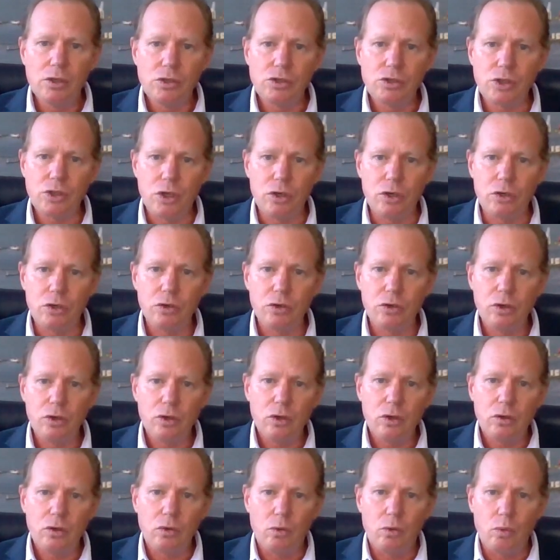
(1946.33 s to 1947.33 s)
So
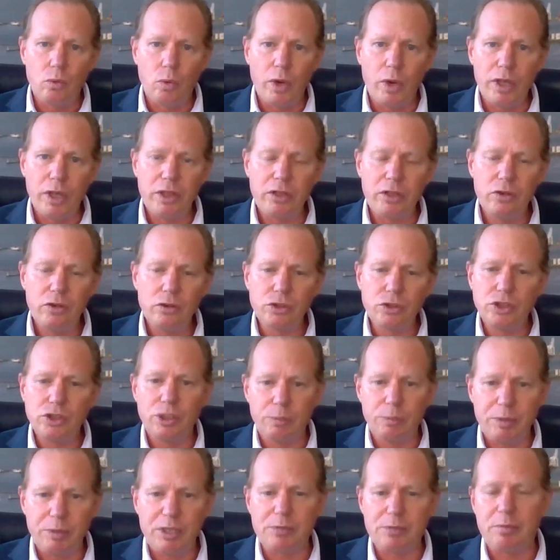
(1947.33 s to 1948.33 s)
whether your
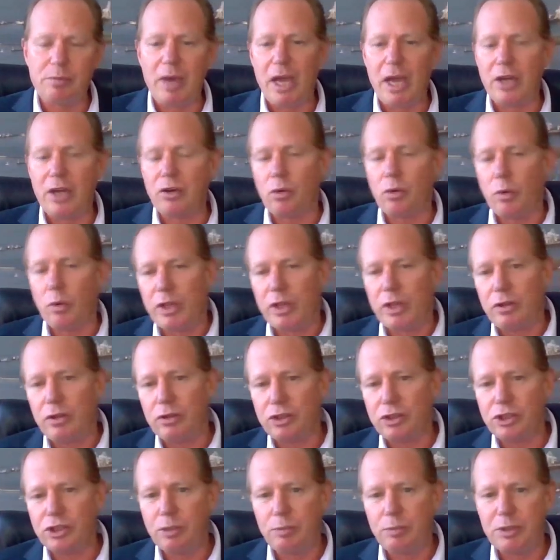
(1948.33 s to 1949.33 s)
ship is manned or whether
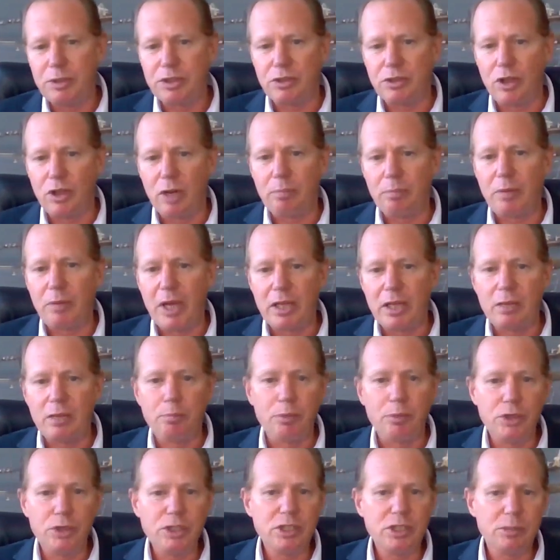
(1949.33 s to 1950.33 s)
your ship is not manned,
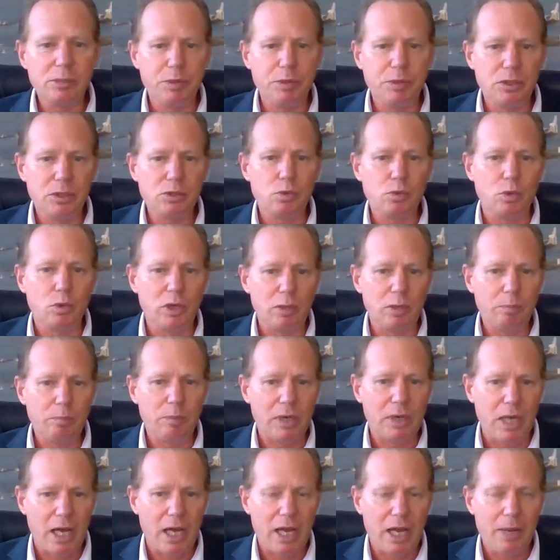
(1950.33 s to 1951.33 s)
the principles will
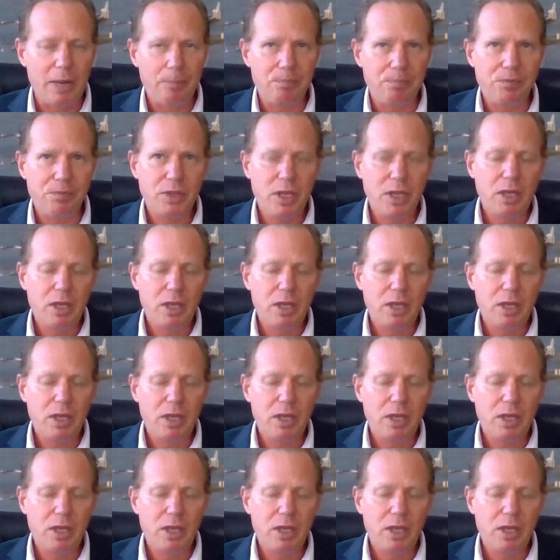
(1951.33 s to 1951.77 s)
apply.